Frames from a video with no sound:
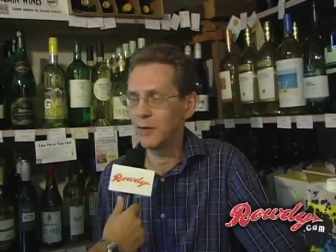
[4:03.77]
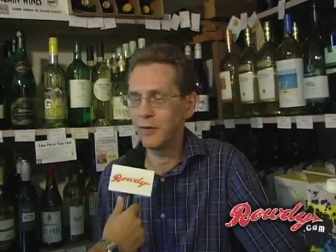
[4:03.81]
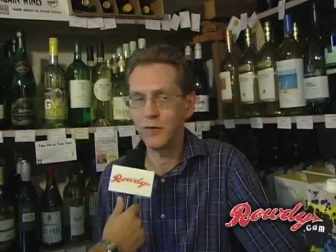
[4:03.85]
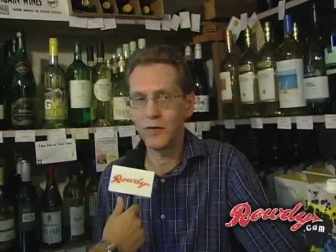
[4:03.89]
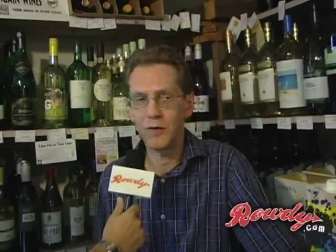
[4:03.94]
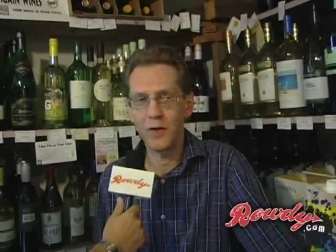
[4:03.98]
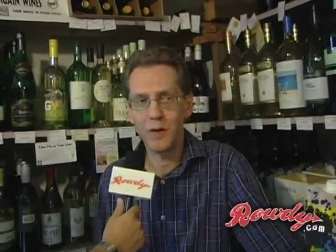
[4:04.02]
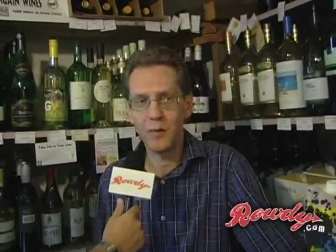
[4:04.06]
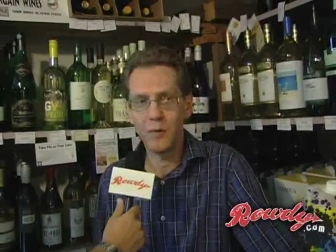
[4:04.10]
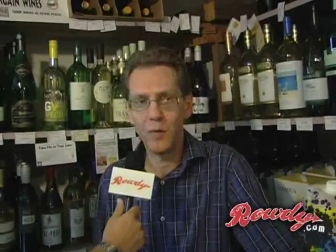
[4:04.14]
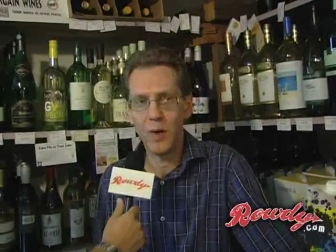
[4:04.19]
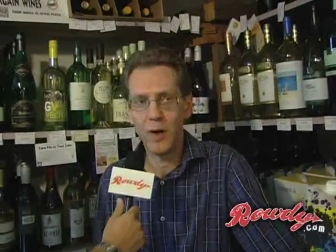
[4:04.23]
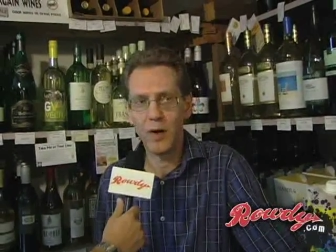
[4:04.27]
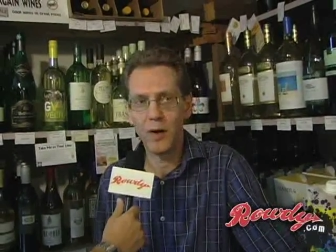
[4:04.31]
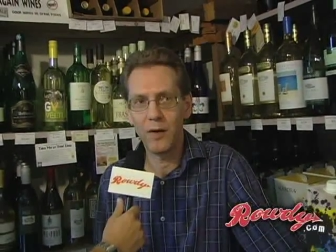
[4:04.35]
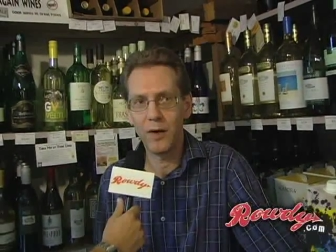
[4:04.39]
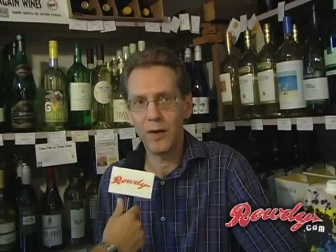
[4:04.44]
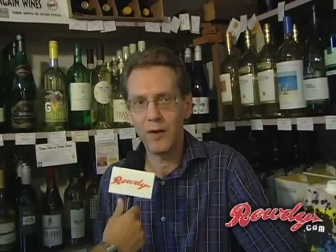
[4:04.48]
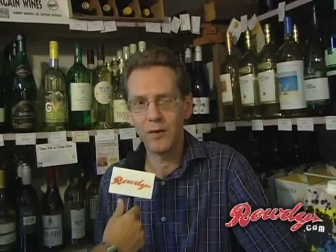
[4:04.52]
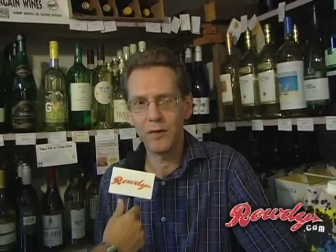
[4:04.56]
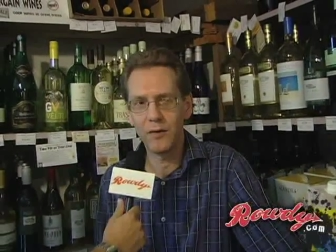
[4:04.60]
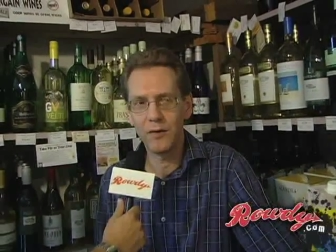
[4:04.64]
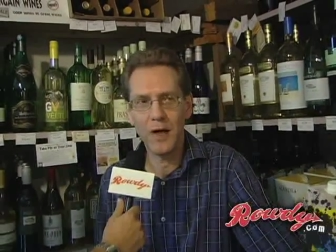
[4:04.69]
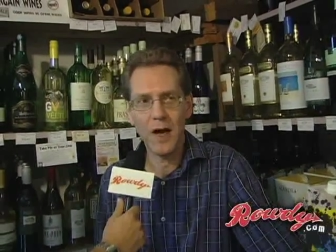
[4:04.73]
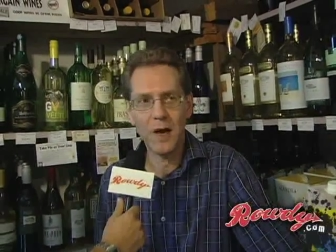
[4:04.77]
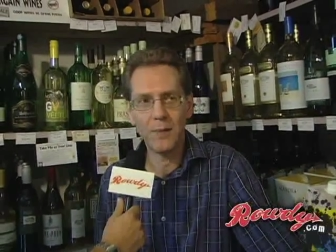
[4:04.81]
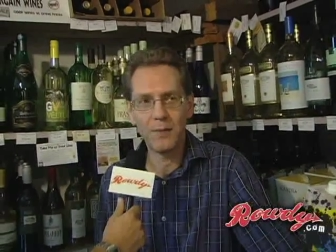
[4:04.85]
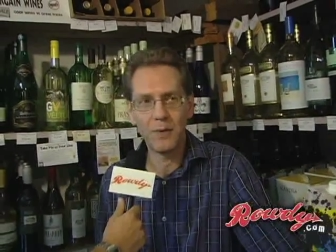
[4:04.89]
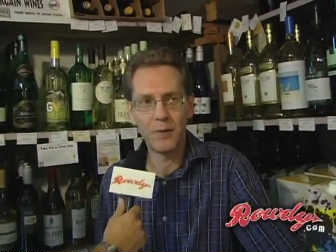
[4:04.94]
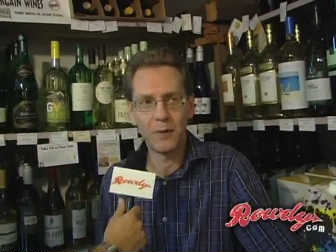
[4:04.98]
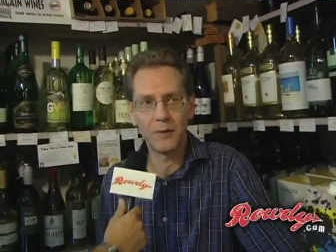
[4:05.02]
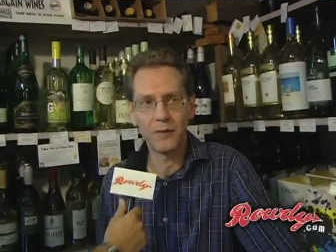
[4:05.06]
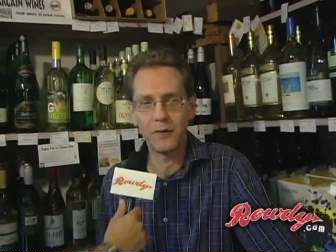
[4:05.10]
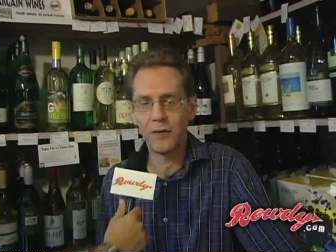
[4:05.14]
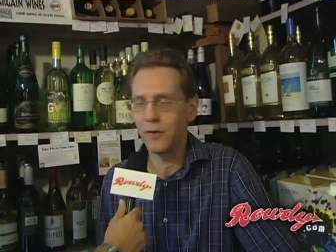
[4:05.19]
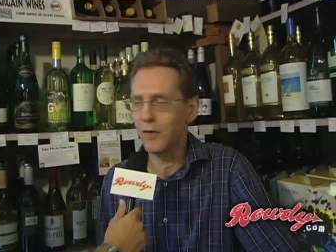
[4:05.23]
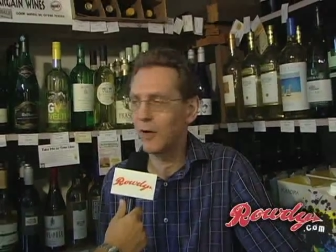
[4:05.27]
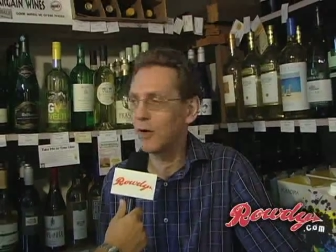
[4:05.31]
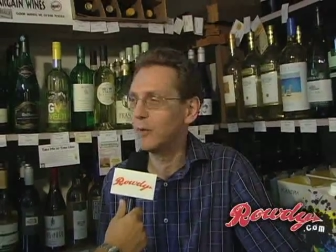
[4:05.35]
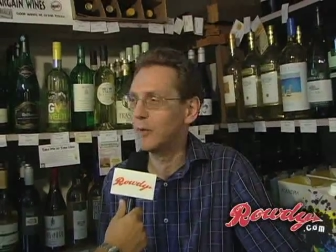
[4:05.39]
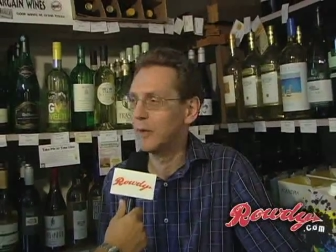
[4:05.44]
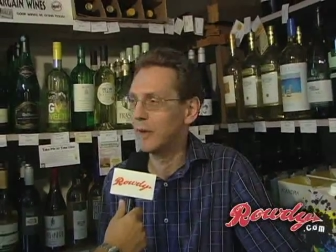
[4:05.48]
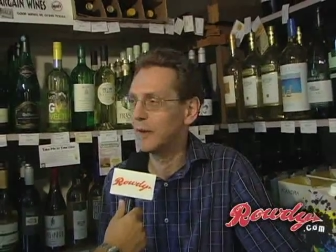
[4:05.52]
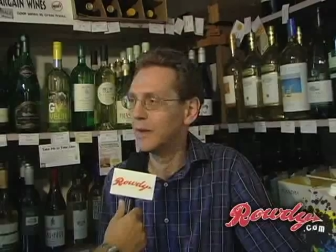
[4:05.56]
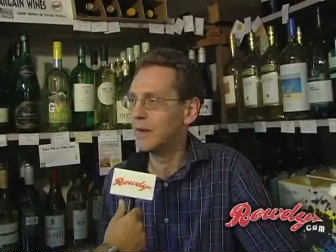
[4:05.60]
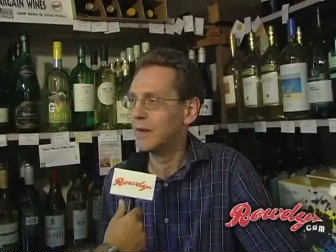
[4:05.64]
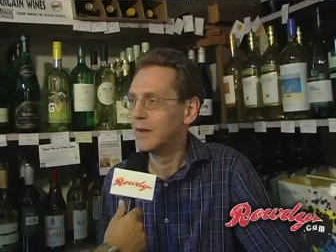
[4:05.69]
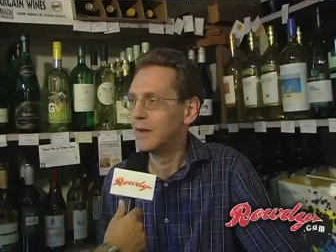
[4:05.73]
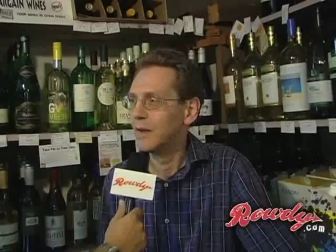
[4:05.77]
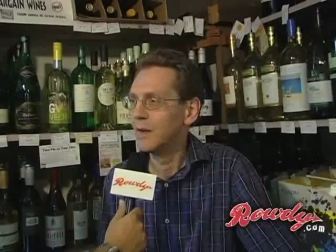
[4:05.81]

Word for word: somewhere either Napa or Sonoma